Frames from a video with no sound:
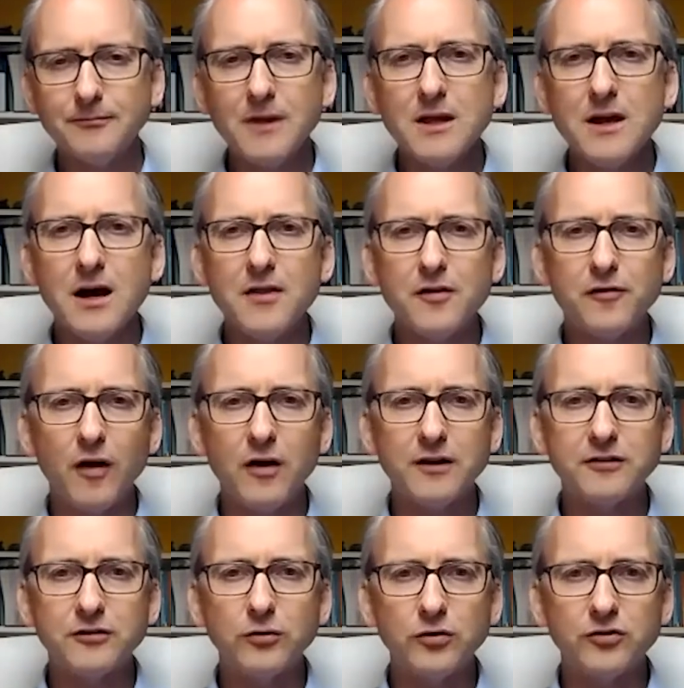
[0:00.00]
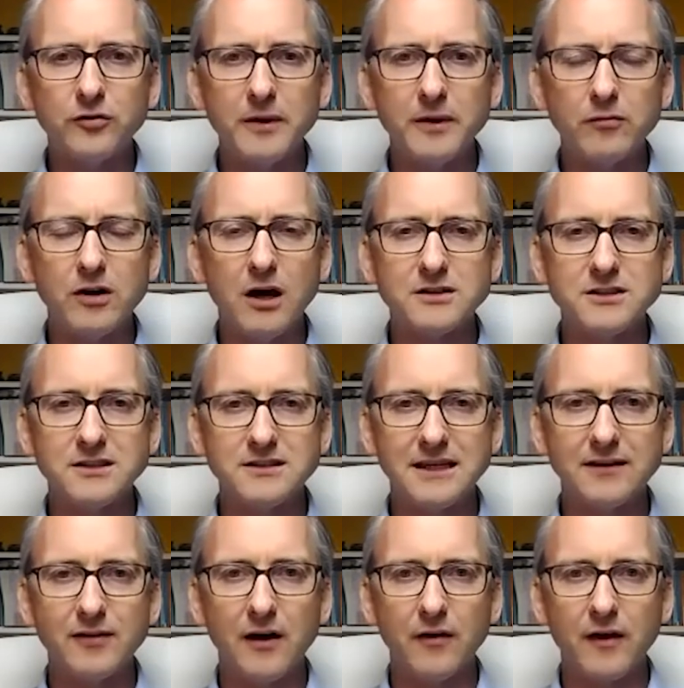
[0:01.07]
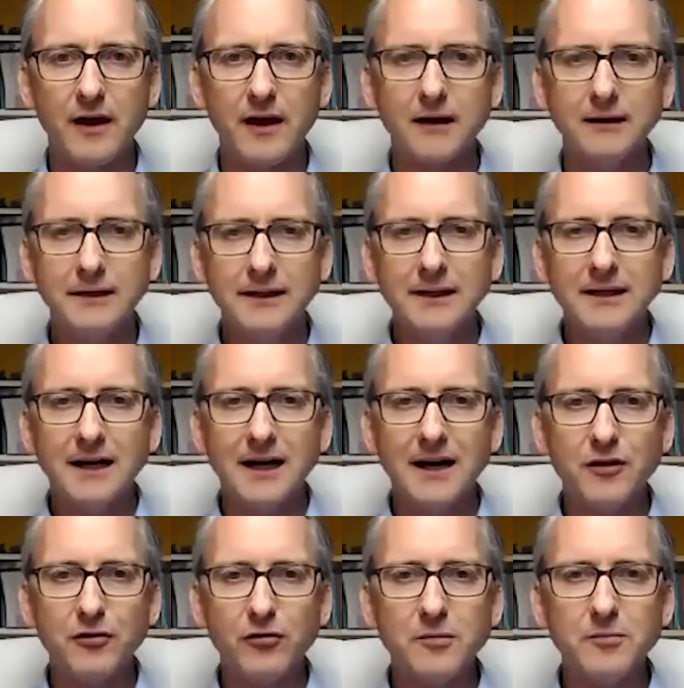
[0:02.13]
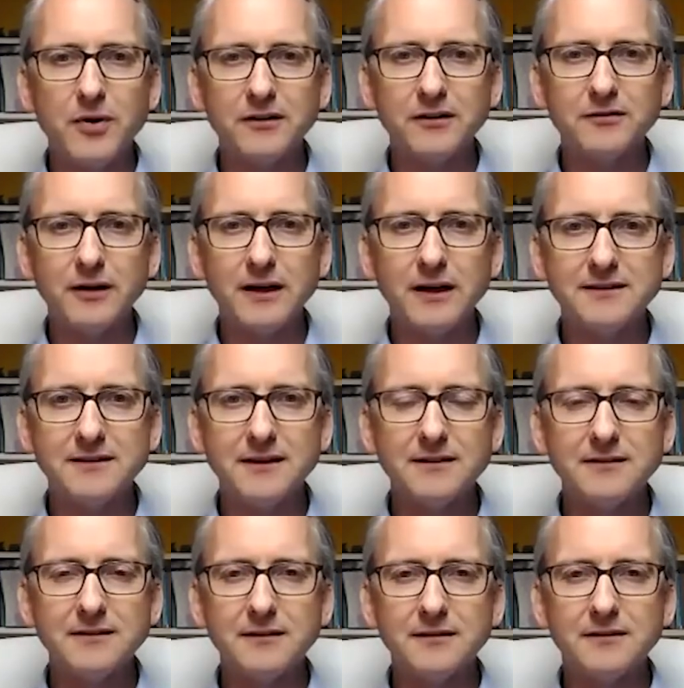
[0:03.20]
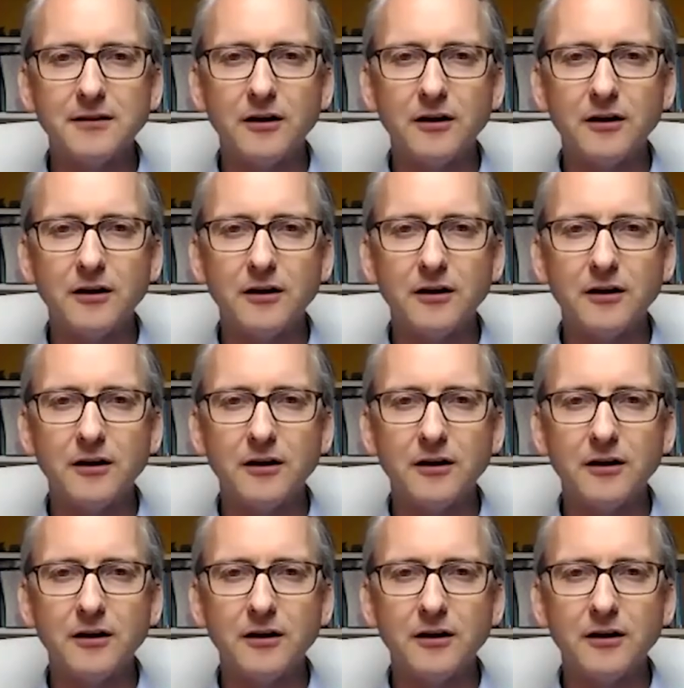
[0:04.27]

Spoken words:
the flying schools have been reluctant to give out their own personal headsets.